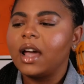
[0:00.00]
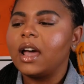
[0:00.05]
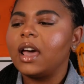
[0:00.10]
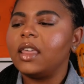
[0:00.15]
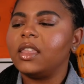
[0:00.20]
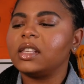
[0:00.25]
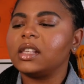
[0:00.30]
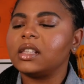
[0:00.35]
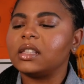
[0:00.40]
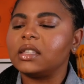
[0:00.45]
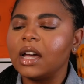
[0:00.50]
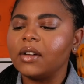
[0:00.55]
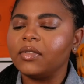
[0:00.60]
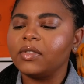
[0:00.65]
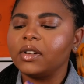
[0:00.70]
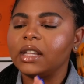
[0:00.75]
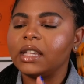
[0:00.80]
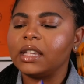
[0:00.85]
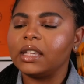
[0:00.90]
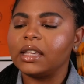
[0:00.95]
and this is
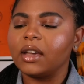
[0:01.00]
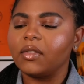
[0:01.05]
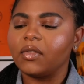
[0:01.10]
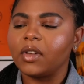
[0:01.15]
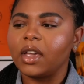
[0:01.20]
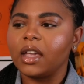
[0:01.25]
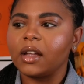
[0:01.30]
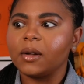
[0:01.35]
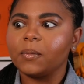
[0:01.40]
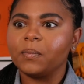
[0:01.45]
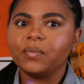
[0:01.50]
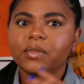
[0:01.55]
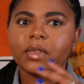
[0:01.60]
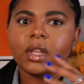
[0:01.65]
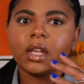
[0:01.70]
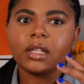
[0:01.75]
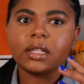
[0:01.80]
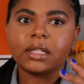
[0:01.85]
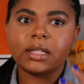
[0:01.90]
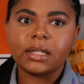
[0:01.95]
definitely giving
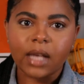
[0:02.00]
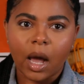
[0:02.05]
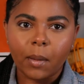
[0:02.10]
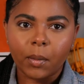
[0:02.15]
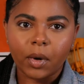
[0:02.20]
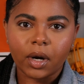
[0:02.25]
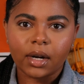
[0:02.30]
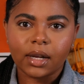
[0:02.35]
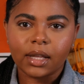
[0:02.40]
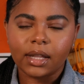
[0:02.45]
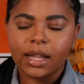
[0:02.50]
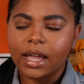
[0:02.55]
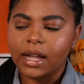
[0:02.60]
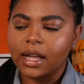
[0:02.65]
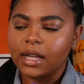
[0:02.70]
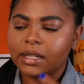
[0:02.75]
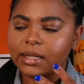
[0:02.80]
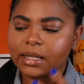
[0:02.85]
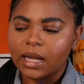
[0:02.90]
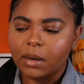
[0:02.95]
summer, like
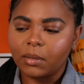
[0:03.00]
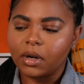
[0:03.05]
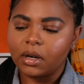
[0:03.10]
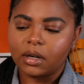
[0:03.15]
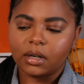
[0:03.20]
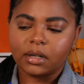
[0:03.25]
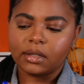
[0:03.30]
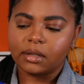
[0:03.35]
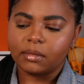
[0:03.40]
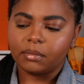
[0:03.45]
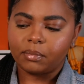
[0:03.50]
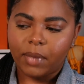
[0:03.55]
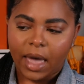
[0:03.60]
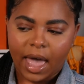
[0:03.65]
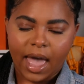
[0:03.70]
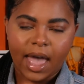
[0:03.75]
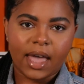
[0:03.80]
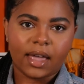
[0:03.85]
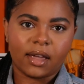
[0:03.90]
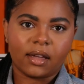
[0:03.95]
a summer
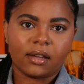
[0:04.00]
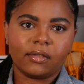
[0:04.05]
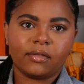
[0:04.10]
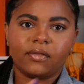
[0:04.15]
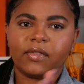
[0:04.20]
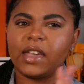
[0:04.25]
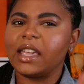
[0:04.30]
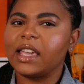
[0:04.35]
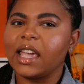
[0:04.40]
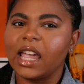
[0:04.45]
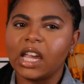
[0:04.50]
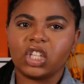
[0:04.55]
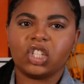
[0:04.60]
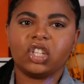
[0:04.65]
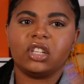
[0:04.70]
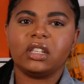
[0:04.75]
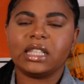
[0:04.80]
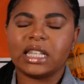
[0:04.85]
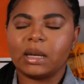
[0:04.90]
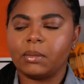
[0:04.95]
bag,
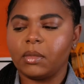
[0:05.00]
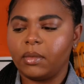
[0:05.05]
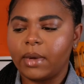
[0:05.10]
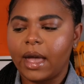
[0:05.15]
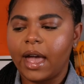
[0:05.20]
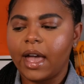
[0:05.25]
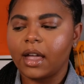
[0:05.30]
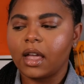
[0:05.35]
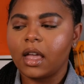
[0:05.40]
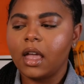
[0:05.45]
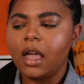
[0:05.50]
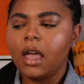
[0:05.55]
vacation summer bag.